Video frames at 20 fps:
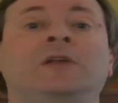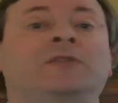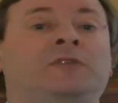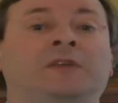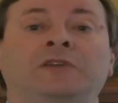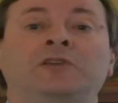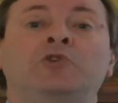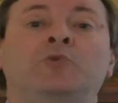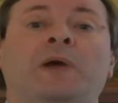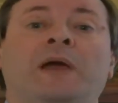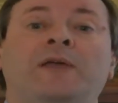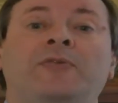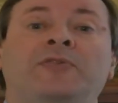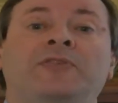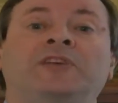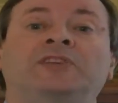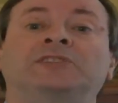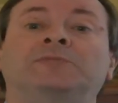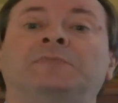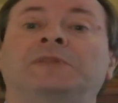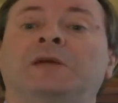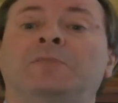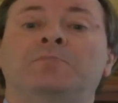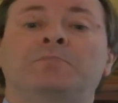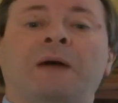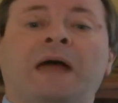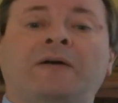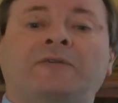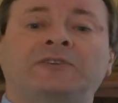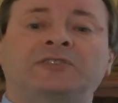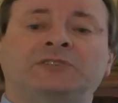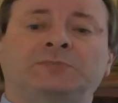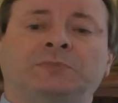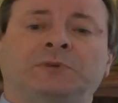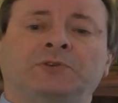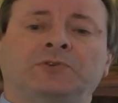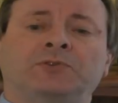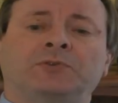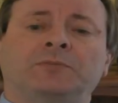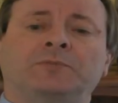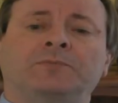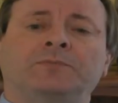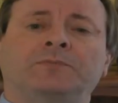the new atheism an embarrassment.